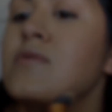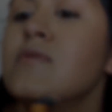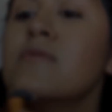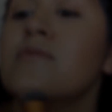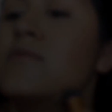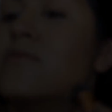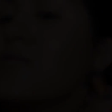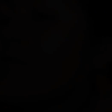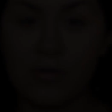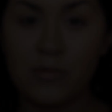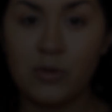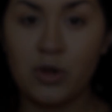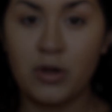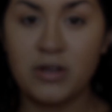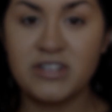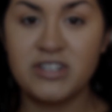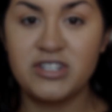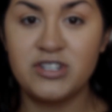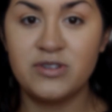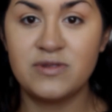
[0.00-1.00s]
Now what I'm
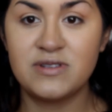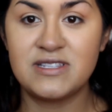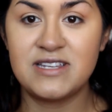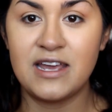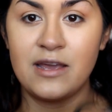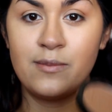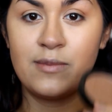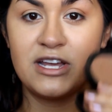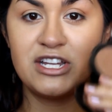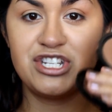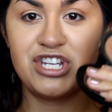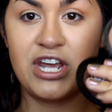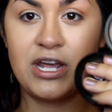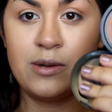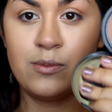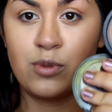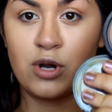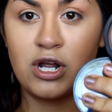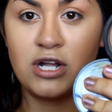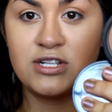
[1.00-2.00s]
going to do is take my
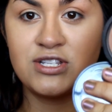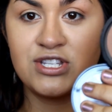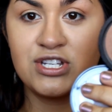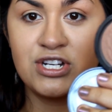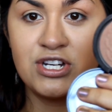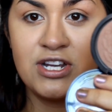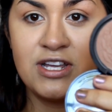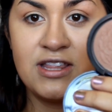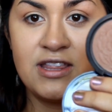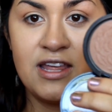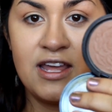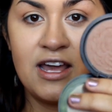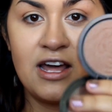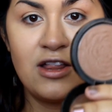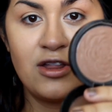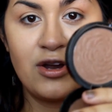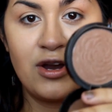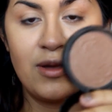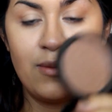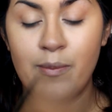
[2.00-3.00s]
Jane bronzer in the
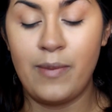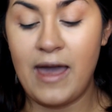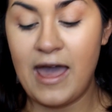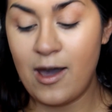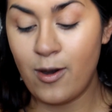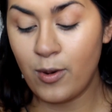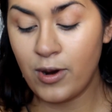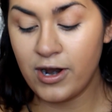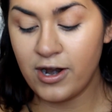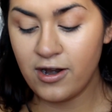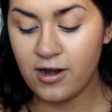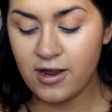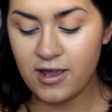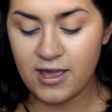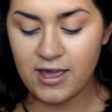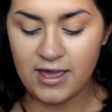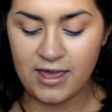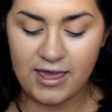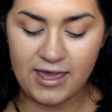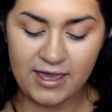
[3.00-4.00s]
color Empower
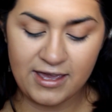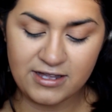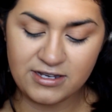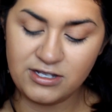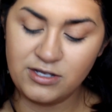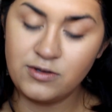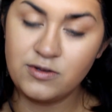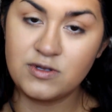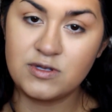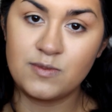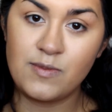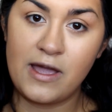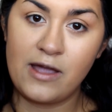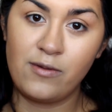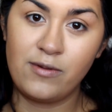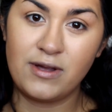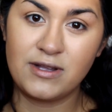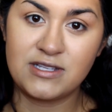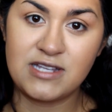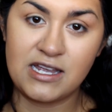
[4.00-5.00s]
and use my
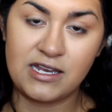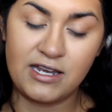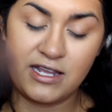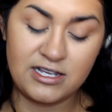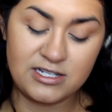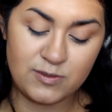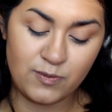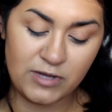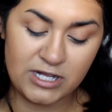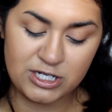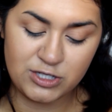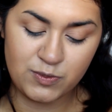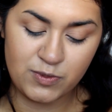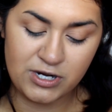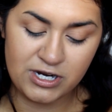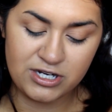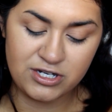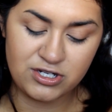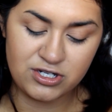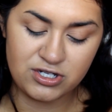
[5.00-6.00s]
Real Techniques blush
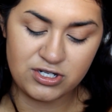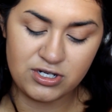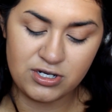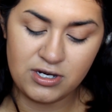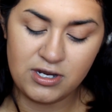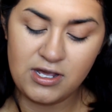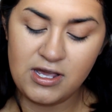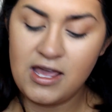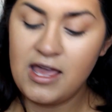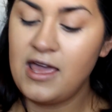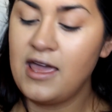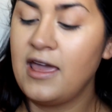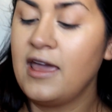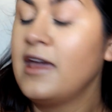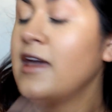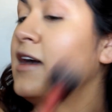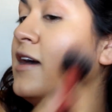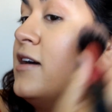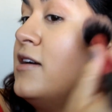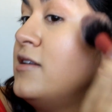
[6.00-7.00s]
brush
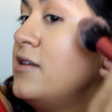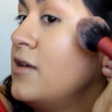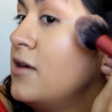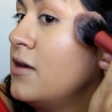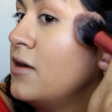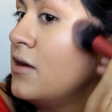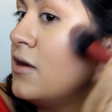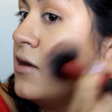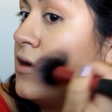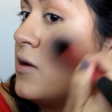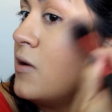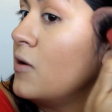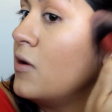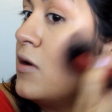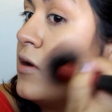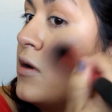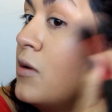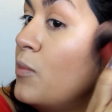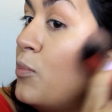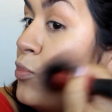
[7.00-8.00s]
and
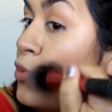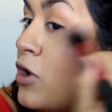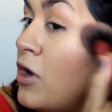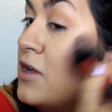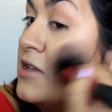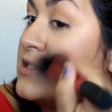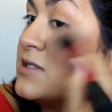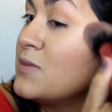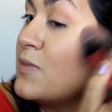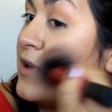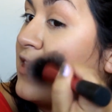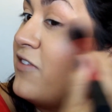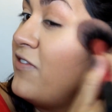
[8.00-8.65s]
bronze my